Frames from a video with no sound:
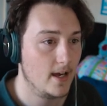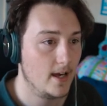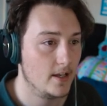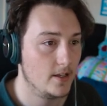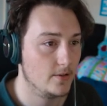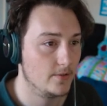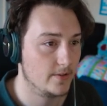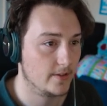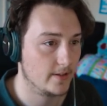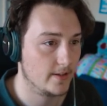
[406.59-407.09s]

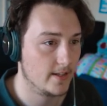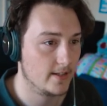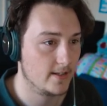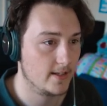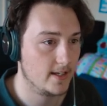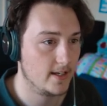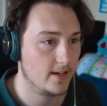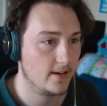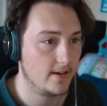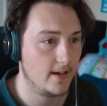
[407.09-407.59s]
Using this
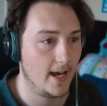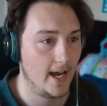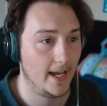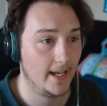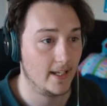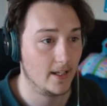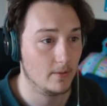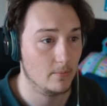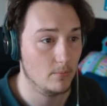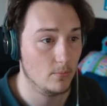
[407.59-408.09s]
here, I
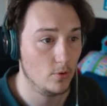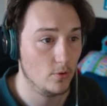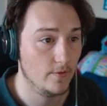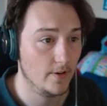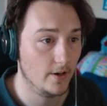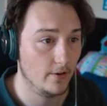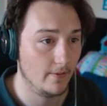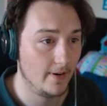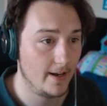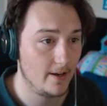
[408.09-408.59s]
can move
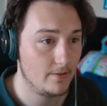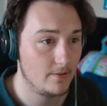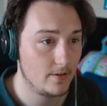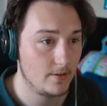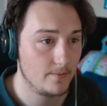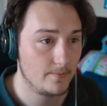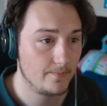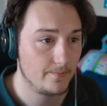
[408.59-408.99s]
it around,